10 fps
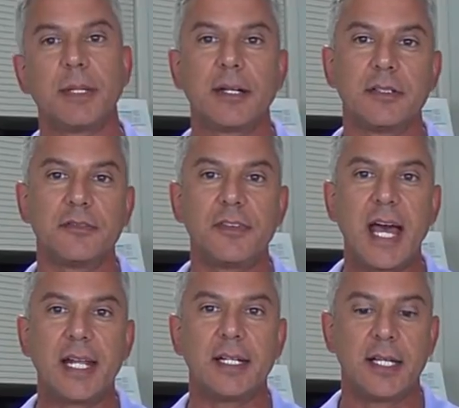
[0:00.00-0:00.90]
a pound of
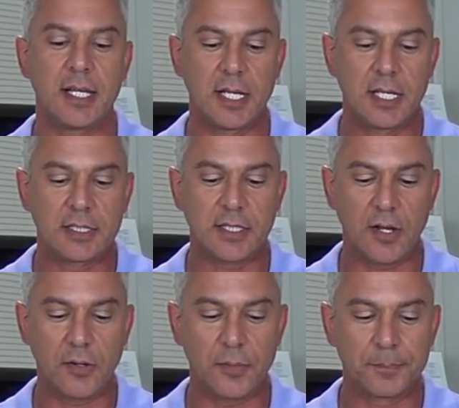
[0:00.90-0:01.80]
fat.
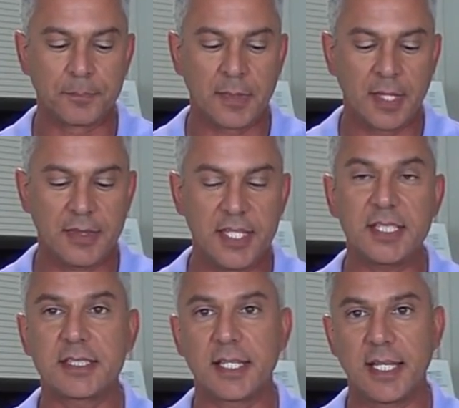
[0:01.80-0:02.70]
So
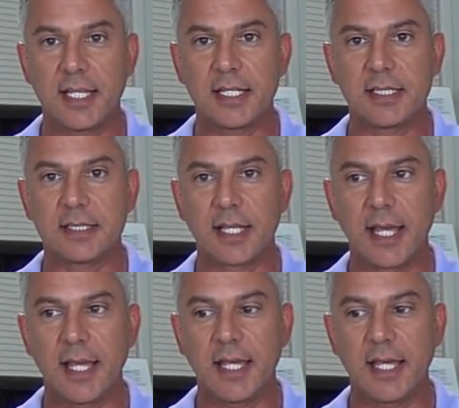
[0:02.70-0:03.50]
this is